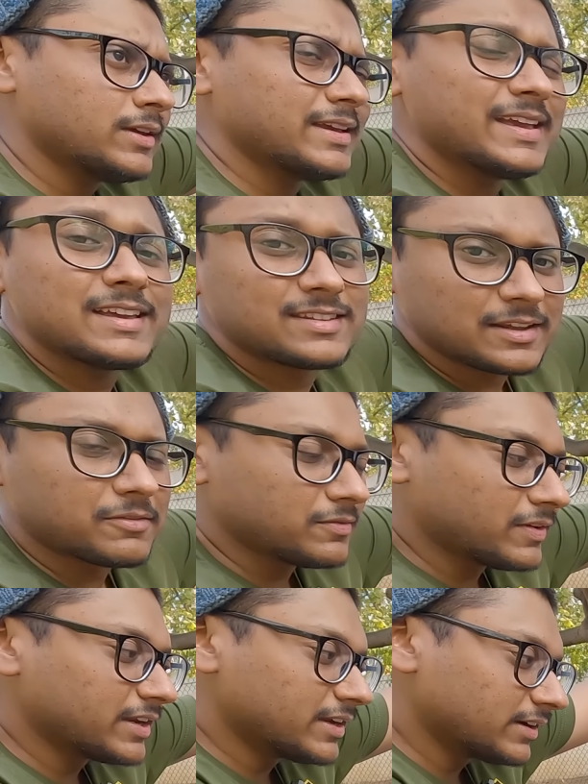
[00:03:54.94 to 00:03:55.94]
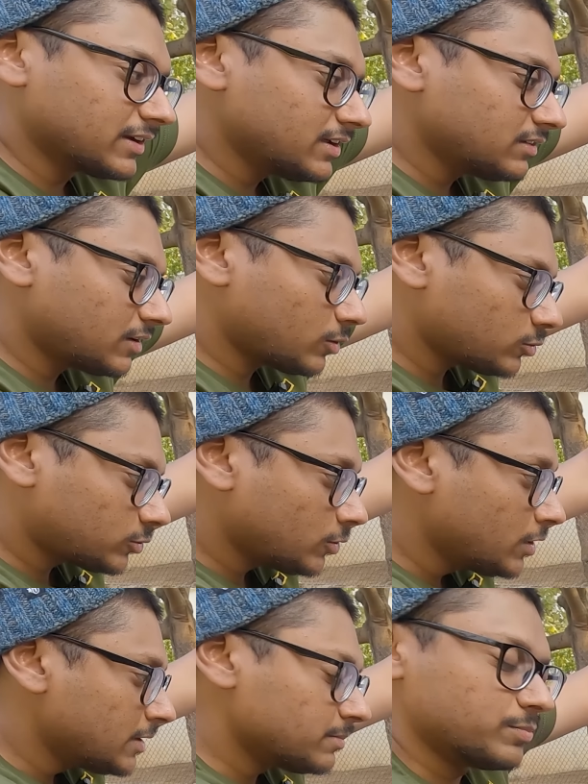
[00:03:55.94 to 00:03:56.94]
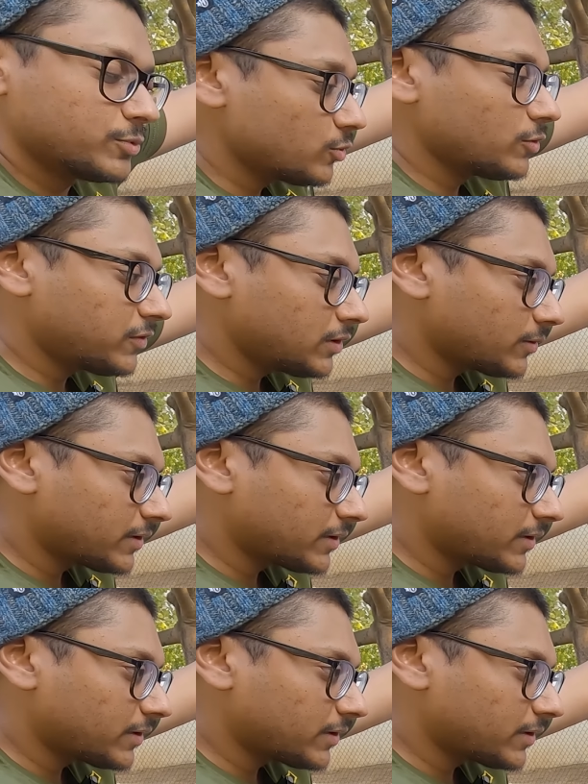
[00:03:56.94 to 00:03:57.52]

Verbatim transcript: the AX7 variant guys and also beautiful